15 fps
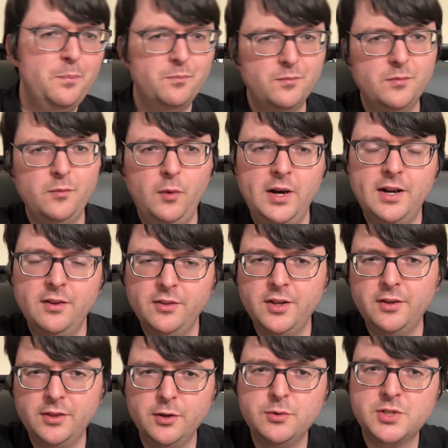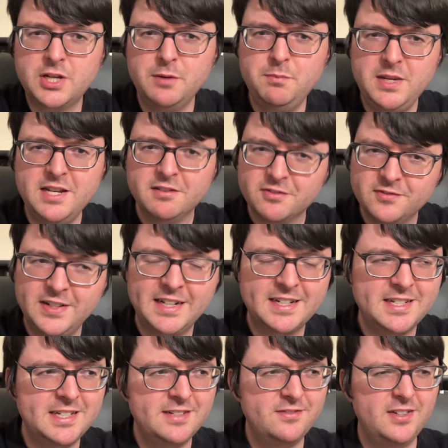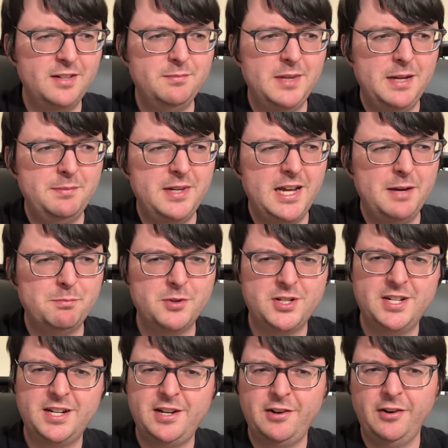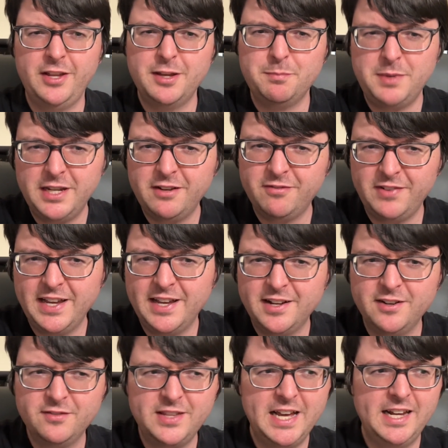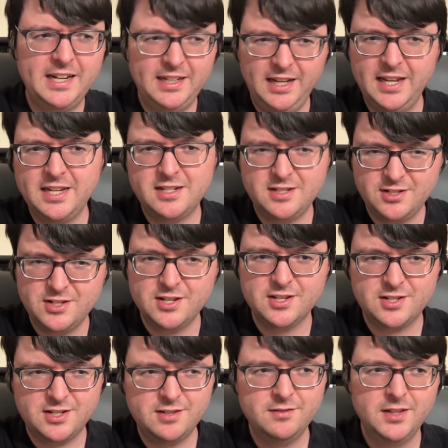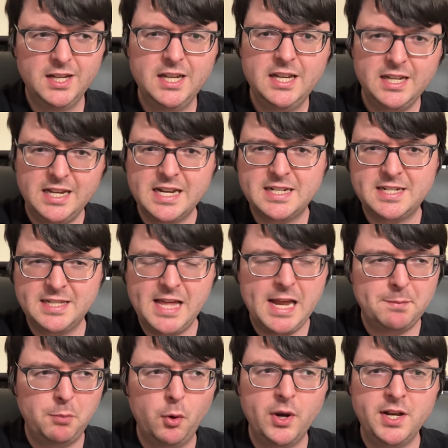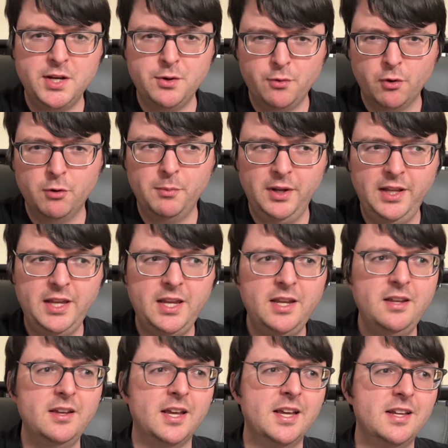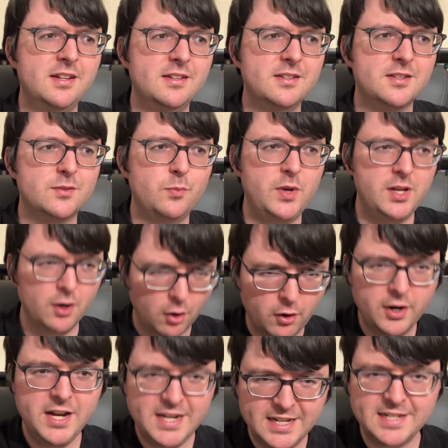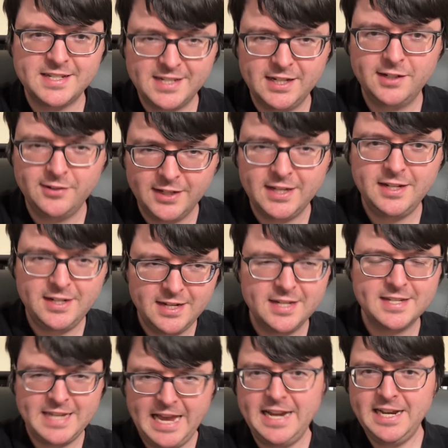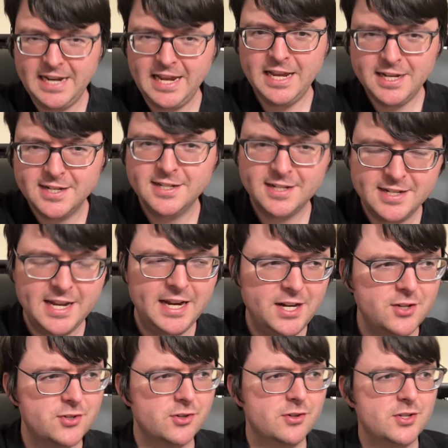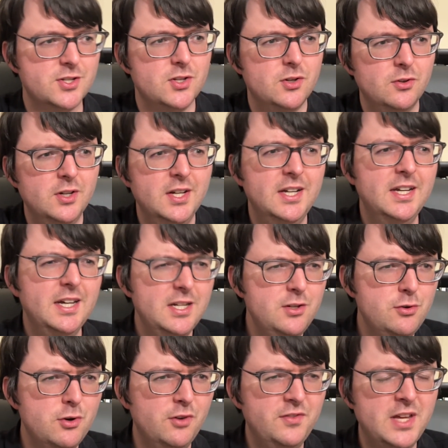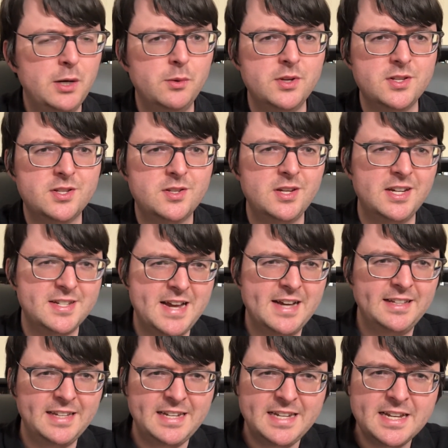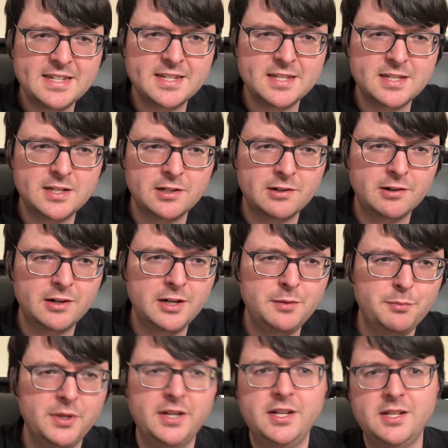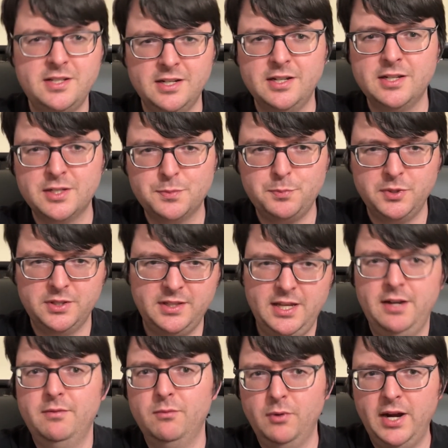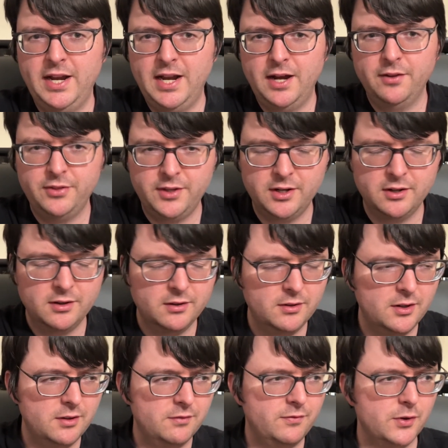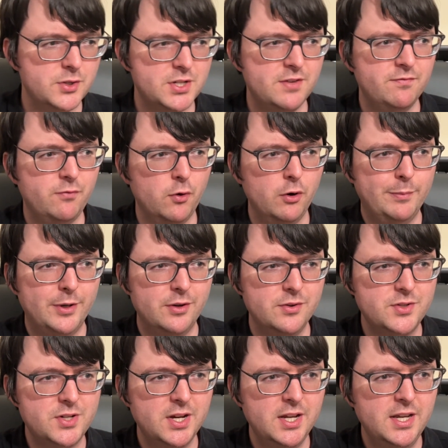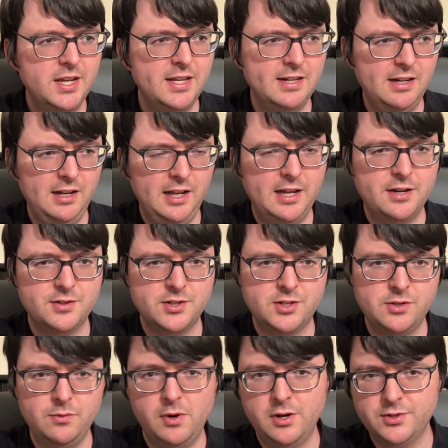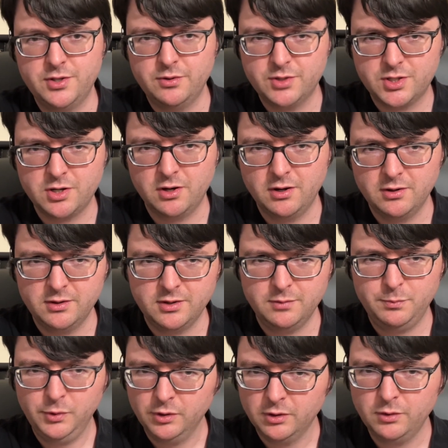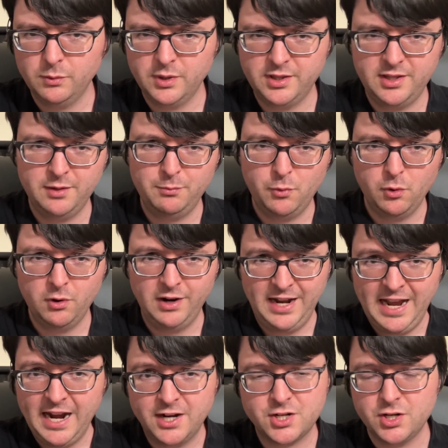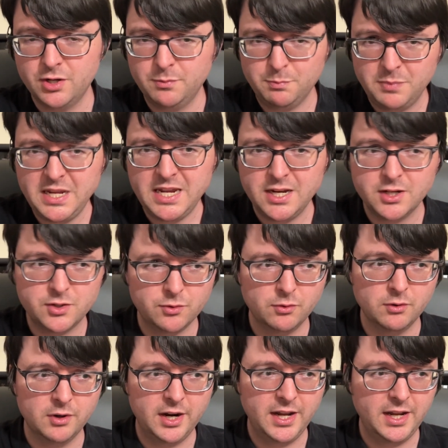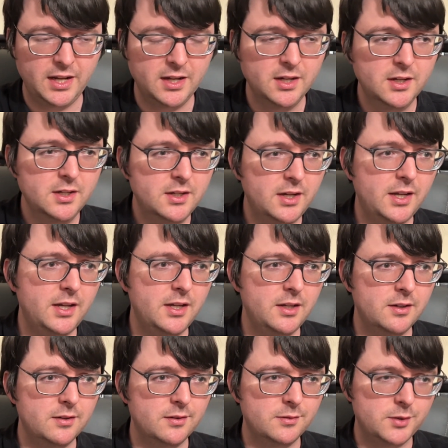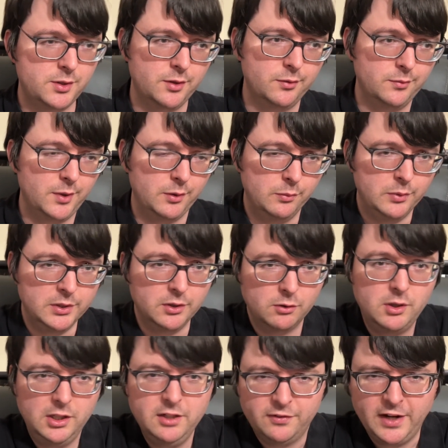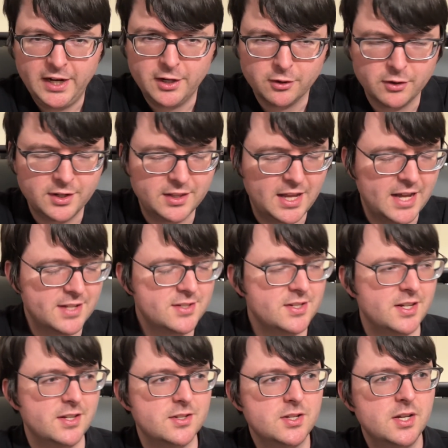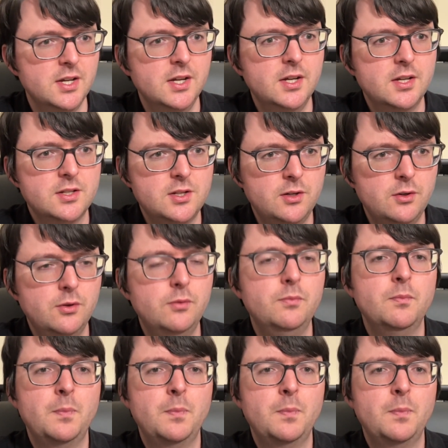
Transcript: while those can be effective, I'm not particularly a big fan of that. I'd like to just get to that point normally, and we already can tell Indy is heading into danger, so I don't know if that was exactly necessary, but it does put that right out there first and foremost, and it allows us to also start the book with a more action beat or a real cliffhanger in that sense. So